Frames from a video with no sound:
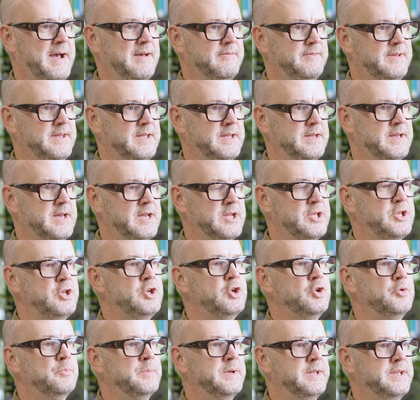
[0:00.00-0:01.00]
having a
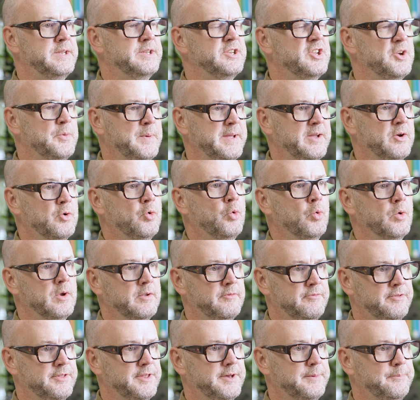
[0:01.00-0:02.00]
human doing all
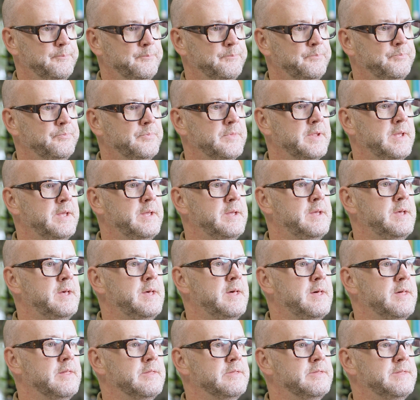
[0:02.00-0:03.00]
of them.
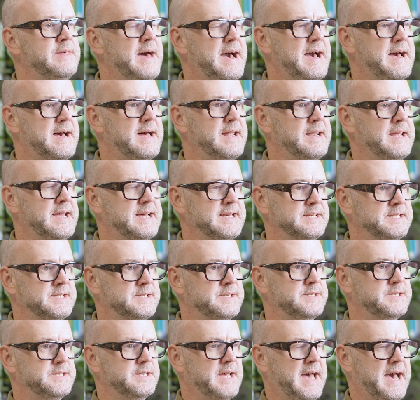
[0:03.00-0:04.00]
That
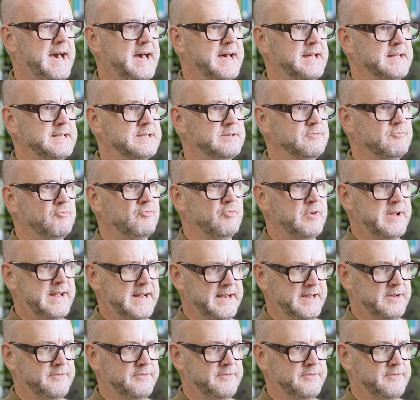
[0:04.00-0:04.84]
has had real